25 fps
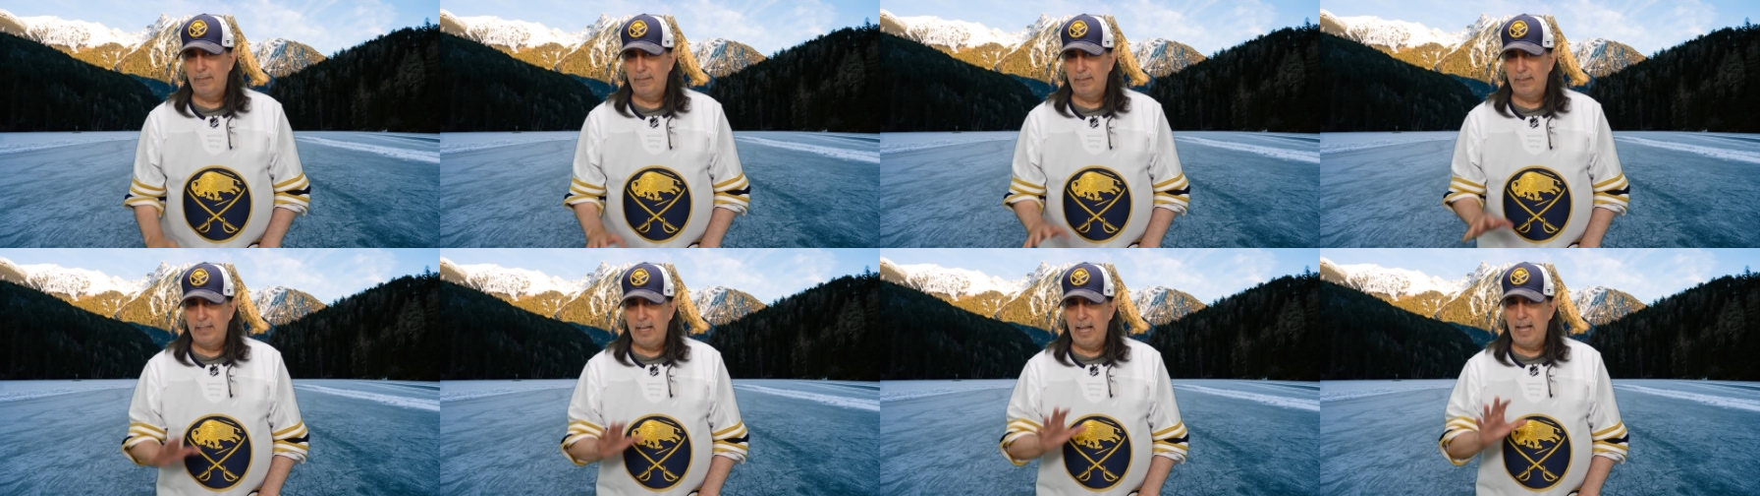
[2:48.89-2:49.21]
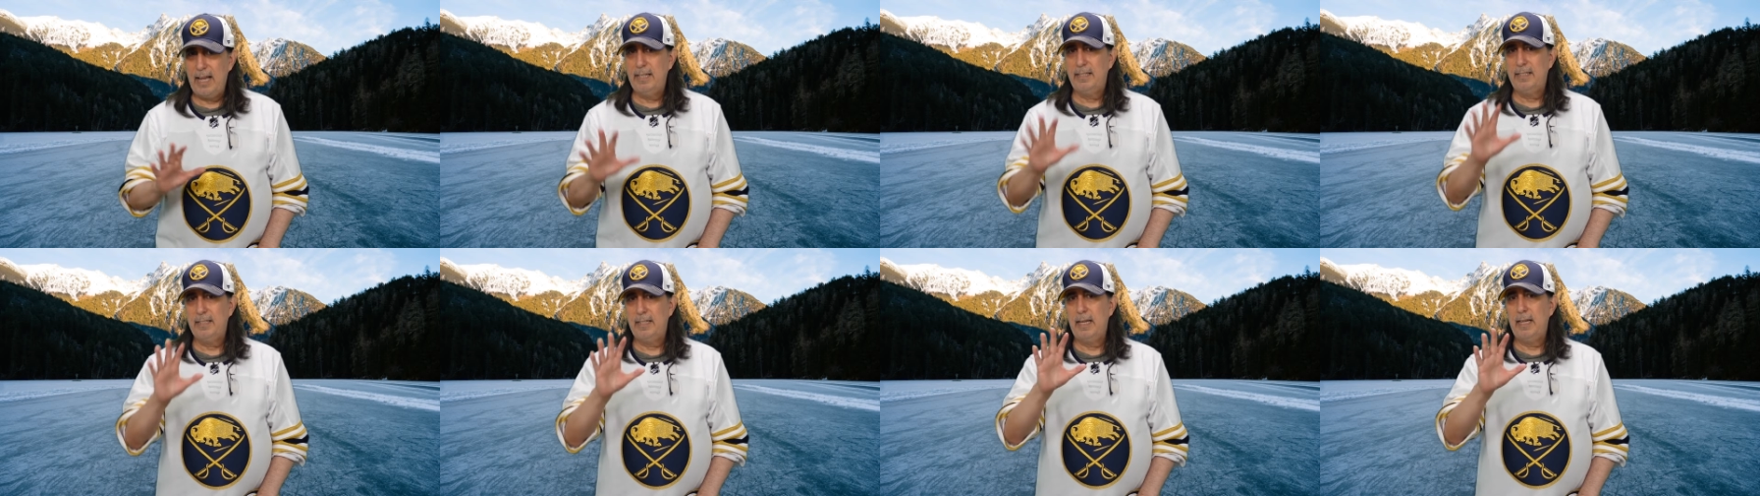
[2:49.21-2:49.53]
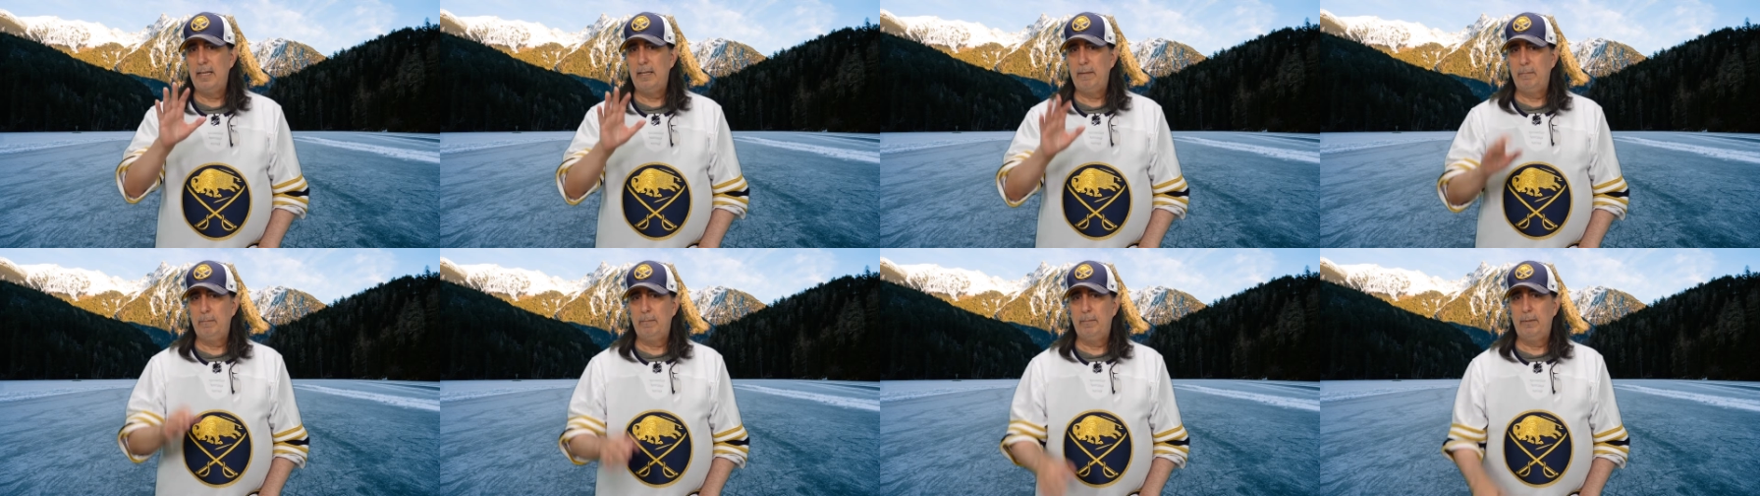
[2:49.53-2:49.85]
last
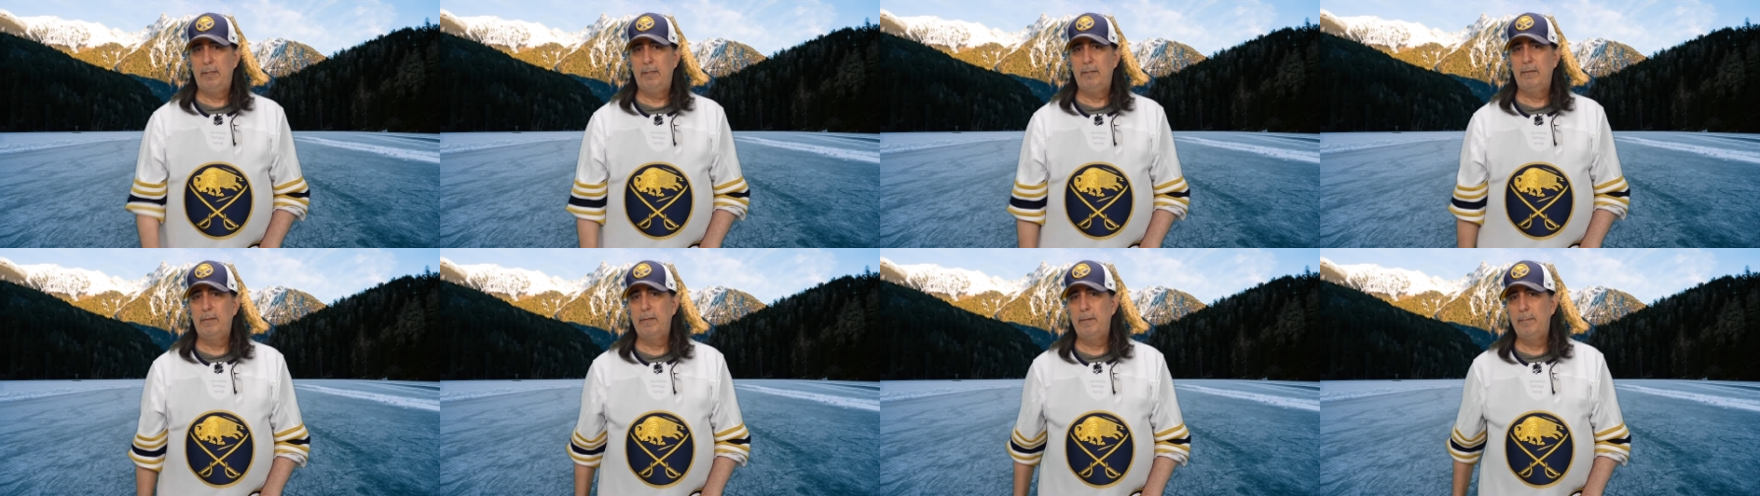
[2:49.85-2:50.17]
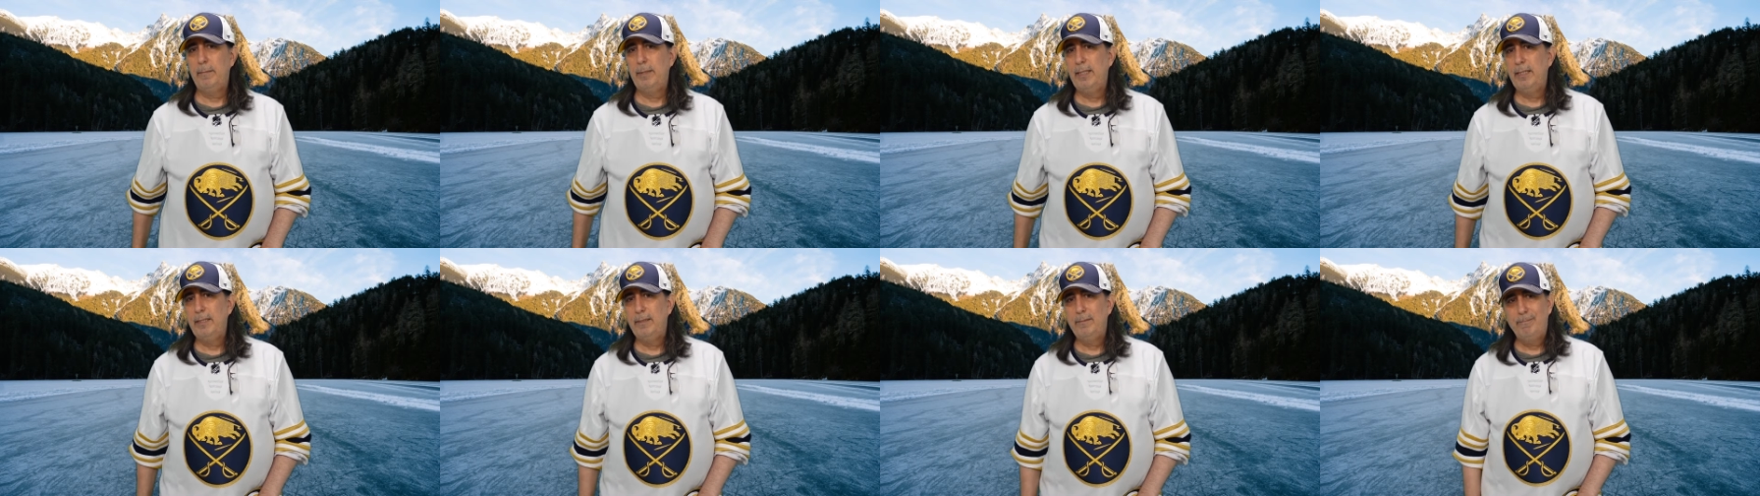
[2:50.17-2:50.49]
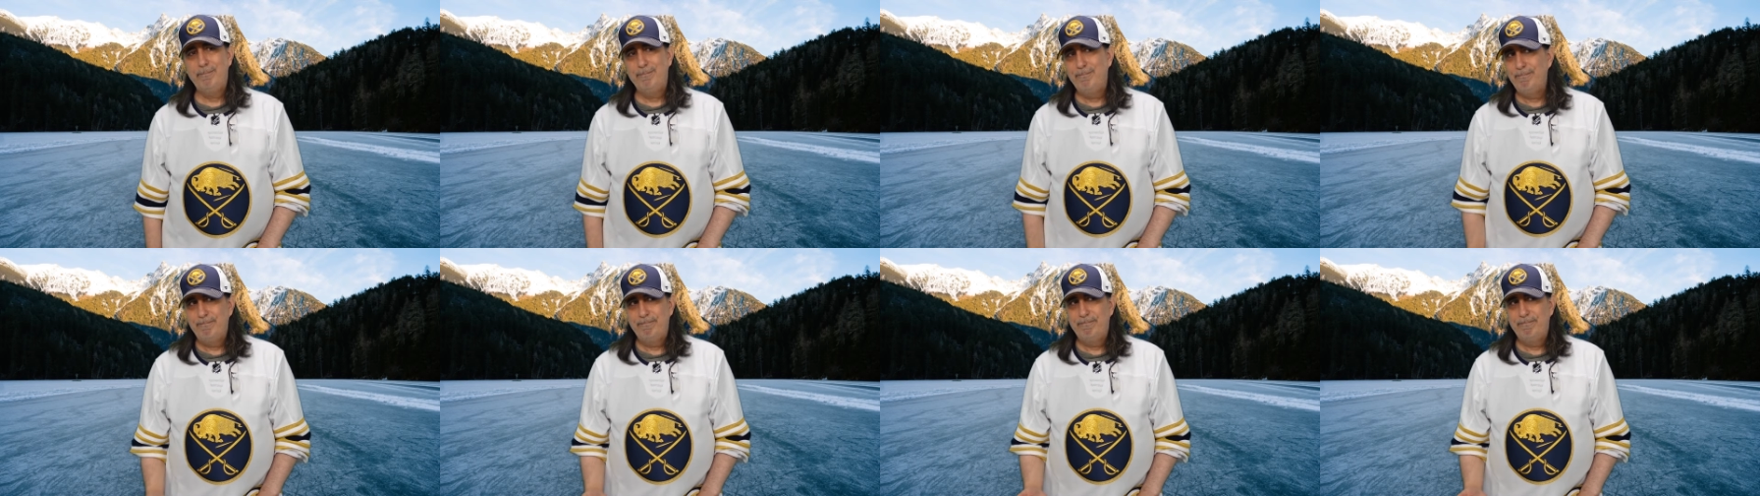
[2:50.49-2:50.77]
game. You know what I mean?